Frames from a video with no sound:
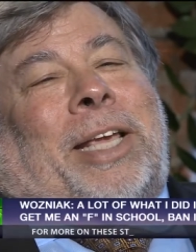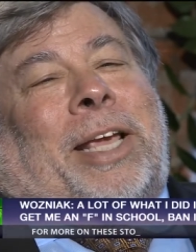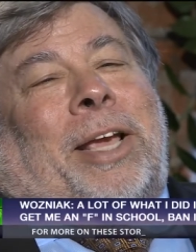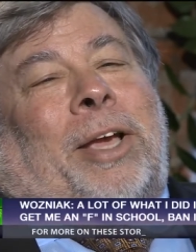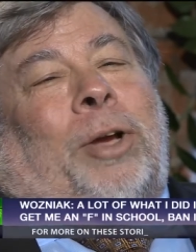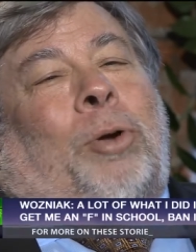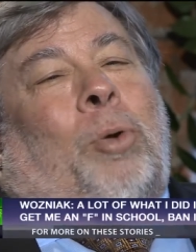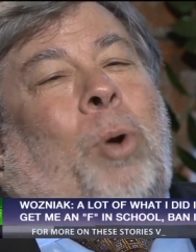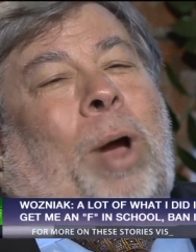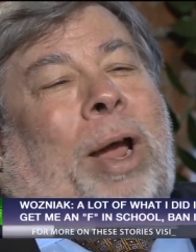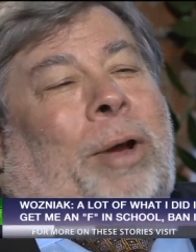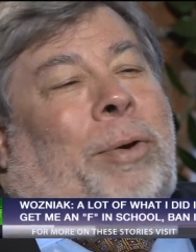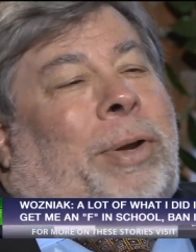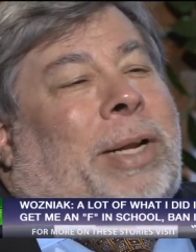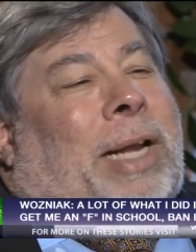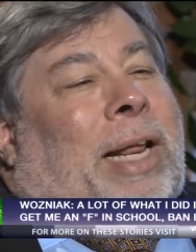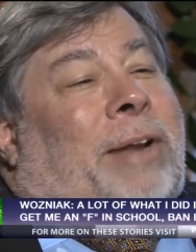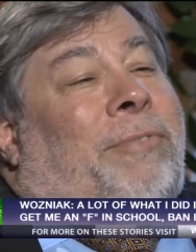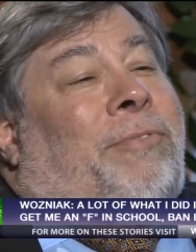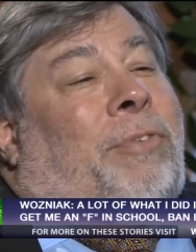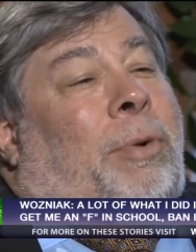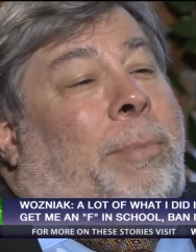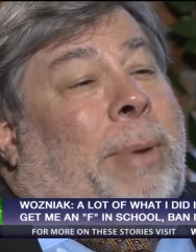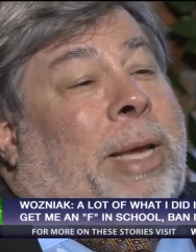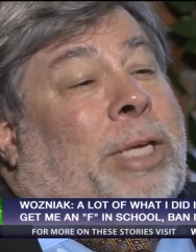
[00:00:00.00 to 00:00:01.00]
acquiring
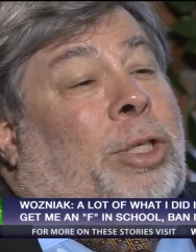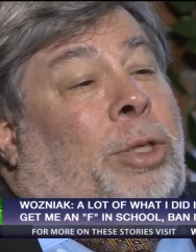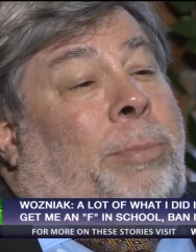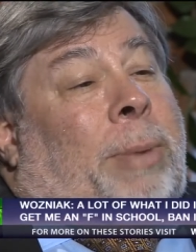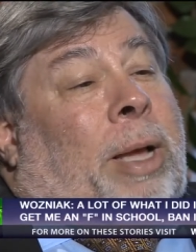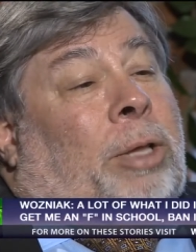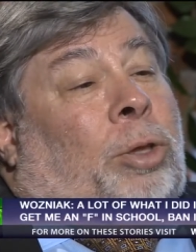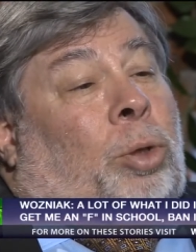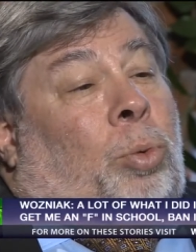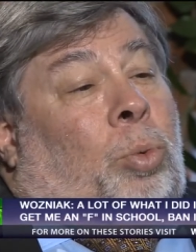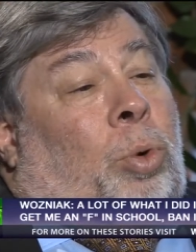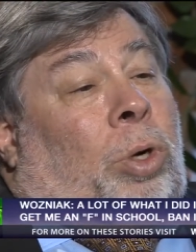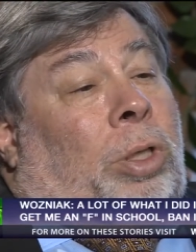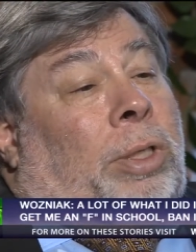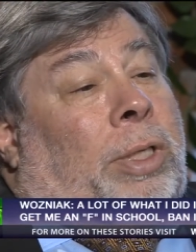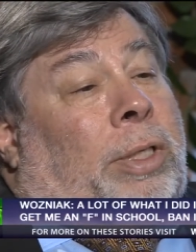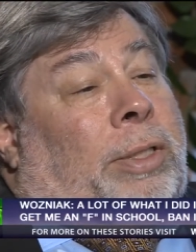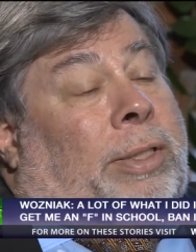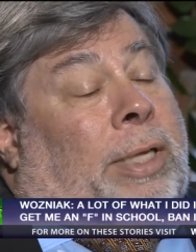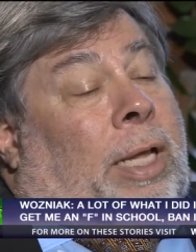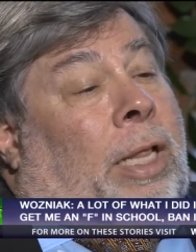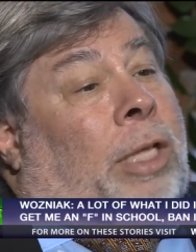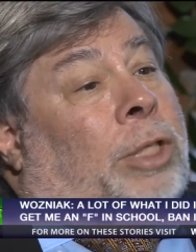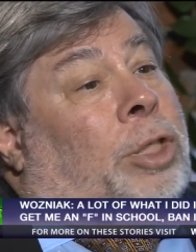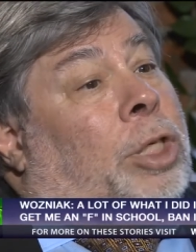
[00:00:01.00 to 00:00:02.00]
information about the world
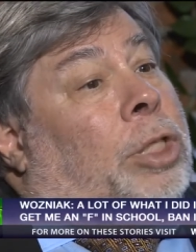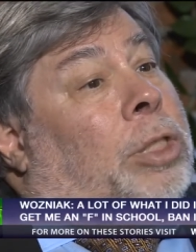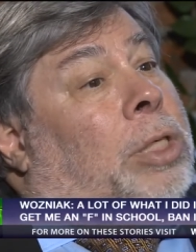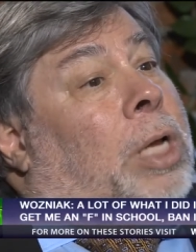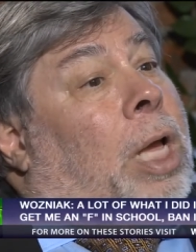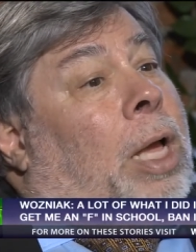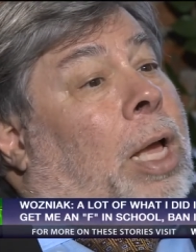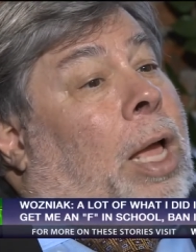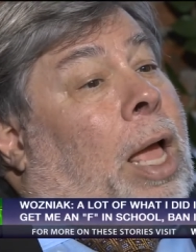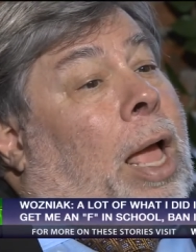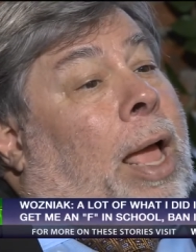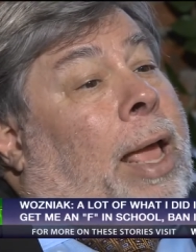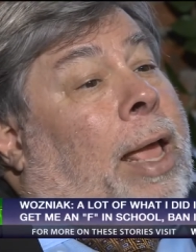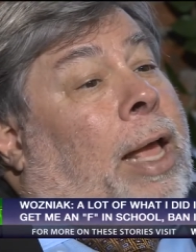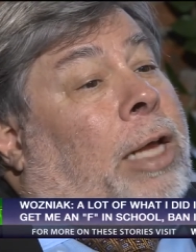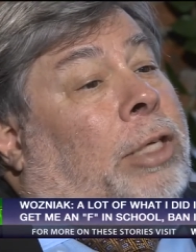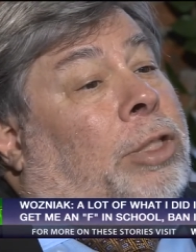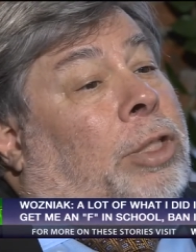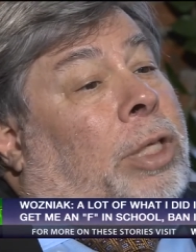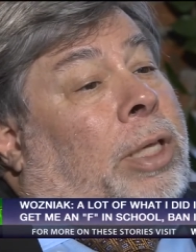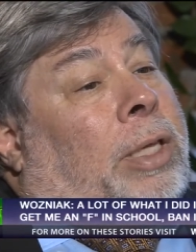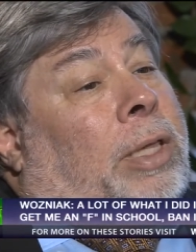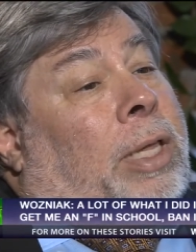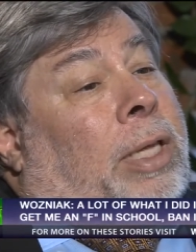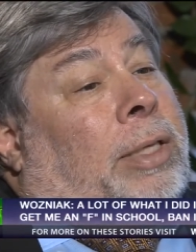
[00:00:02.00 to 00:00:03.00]
intelligence, I
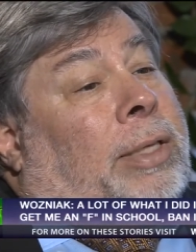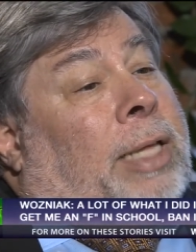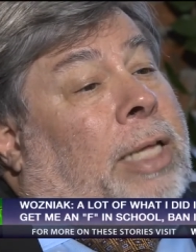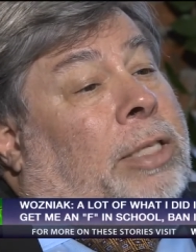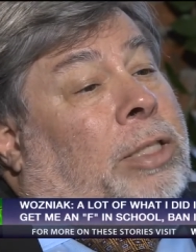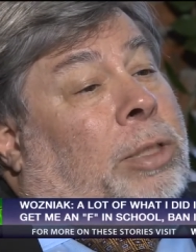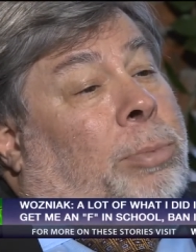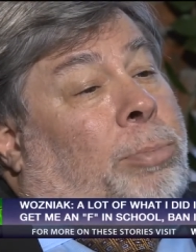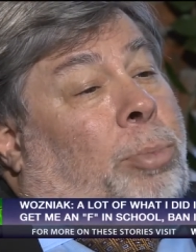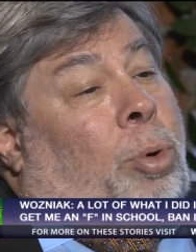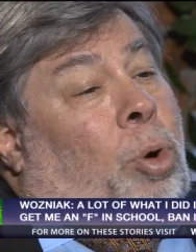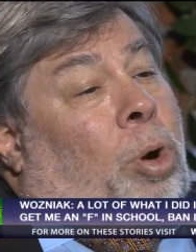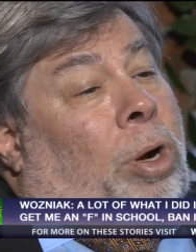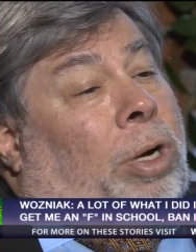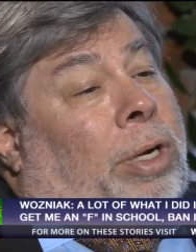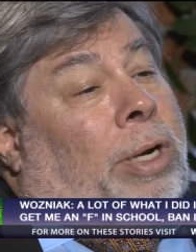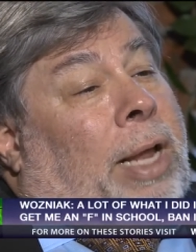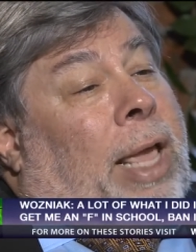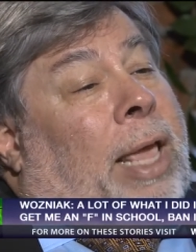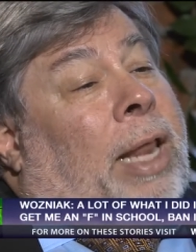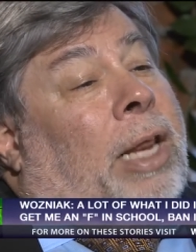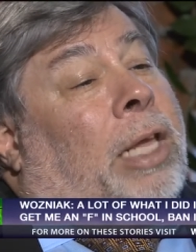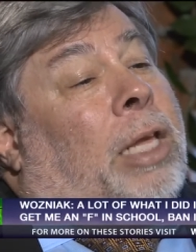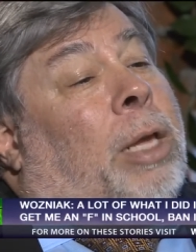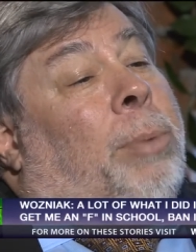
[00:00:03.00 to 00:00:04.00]
actually think that's
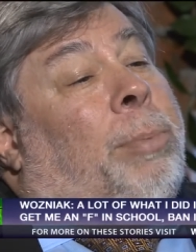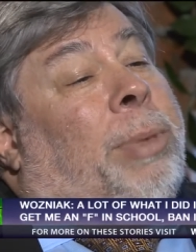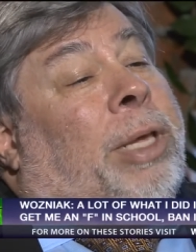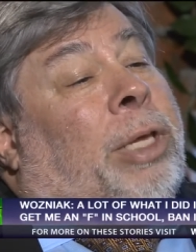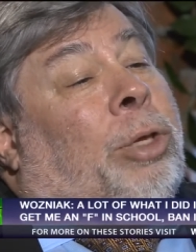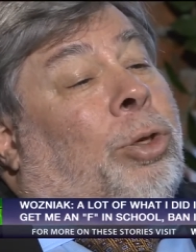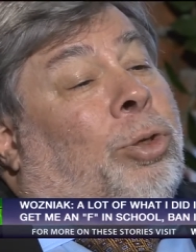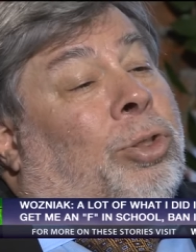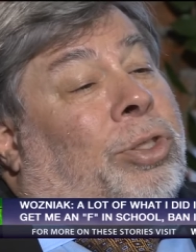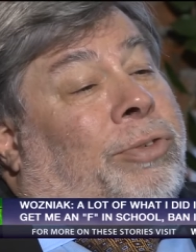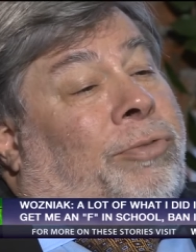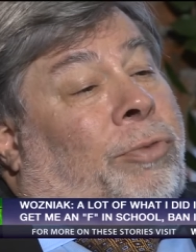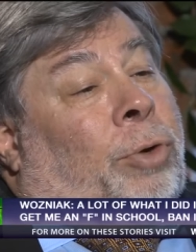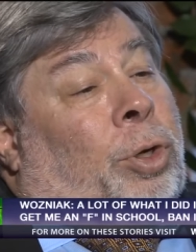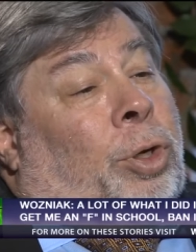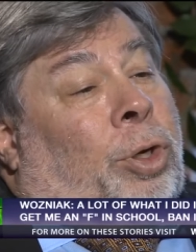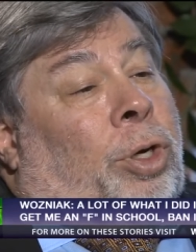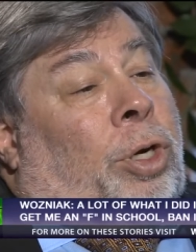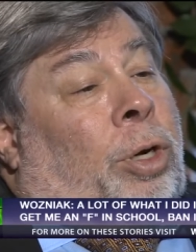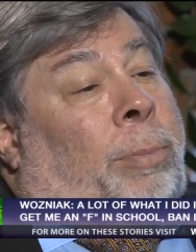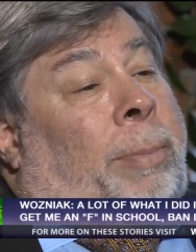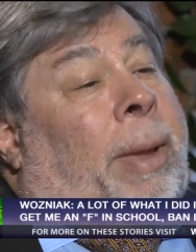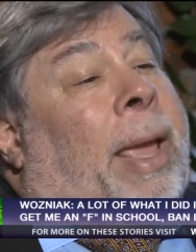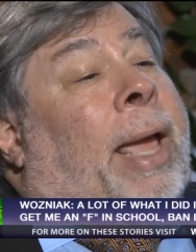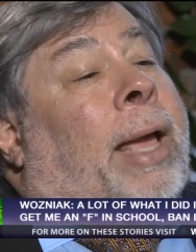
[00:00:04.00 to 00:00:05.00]
important, and it can be used for
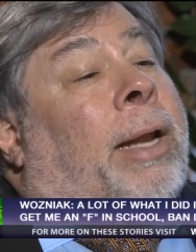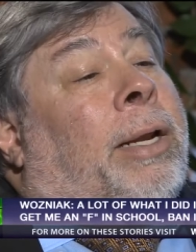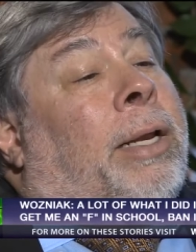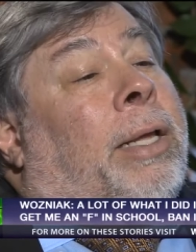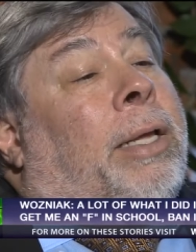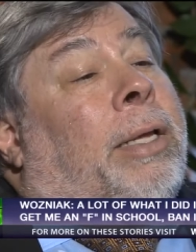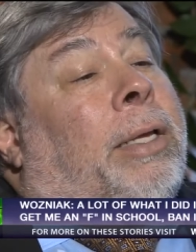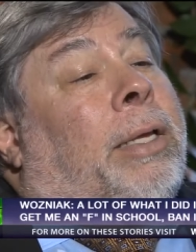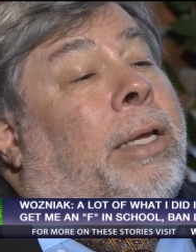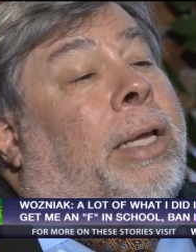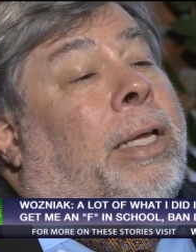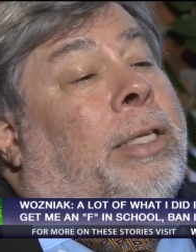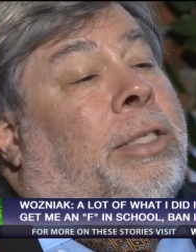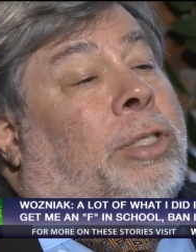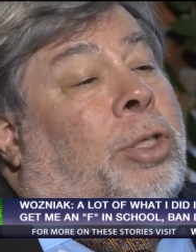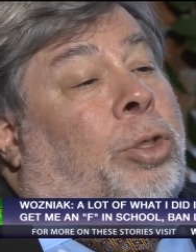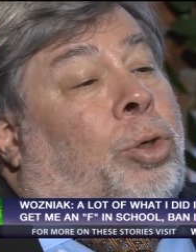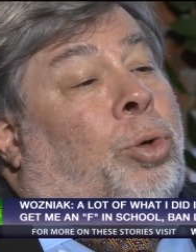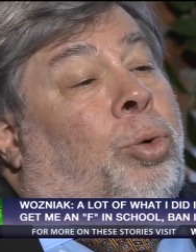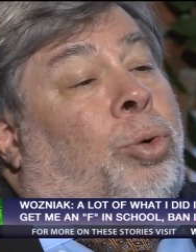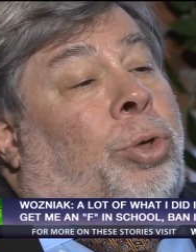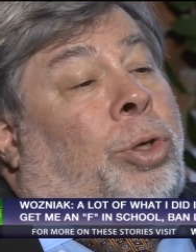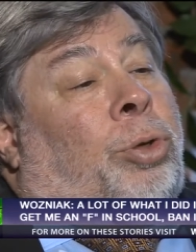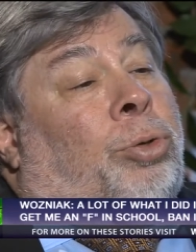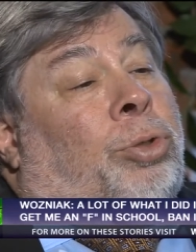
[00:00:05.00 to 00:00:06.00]
good or bad. It's
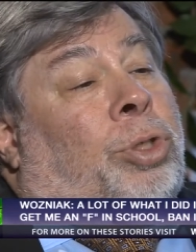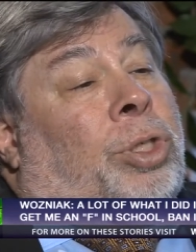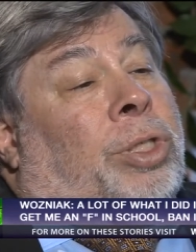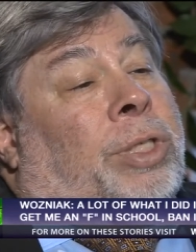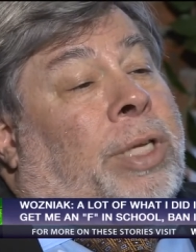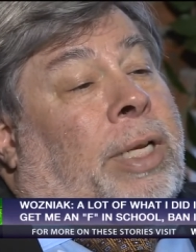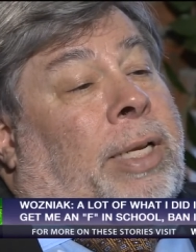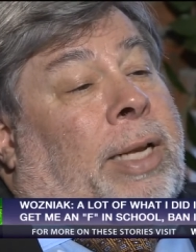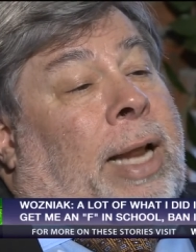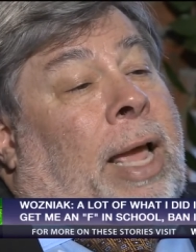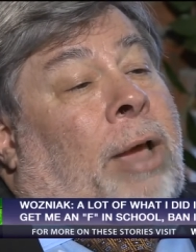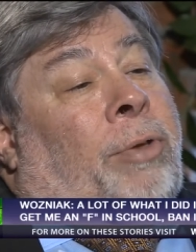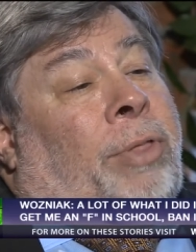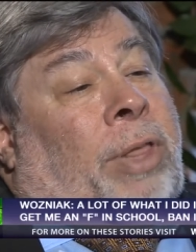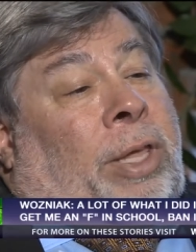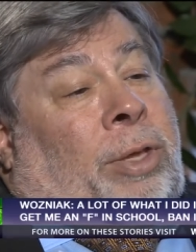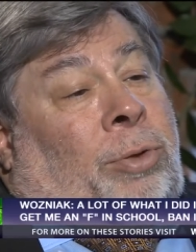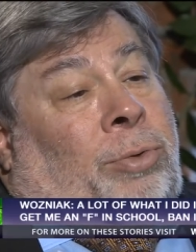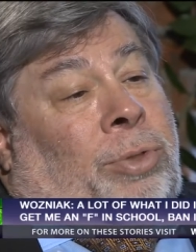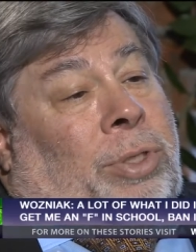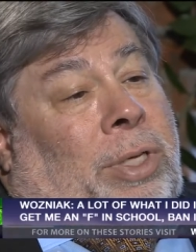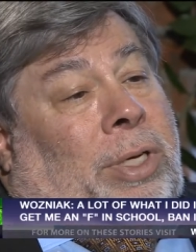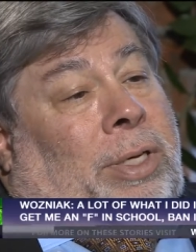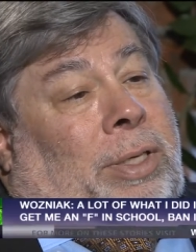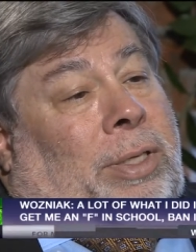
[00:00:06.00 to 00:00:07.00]
who uses it and how they
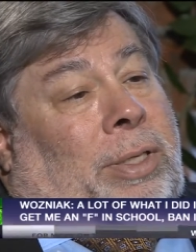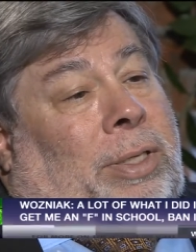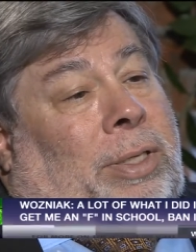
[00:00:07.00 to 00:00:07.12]
use it.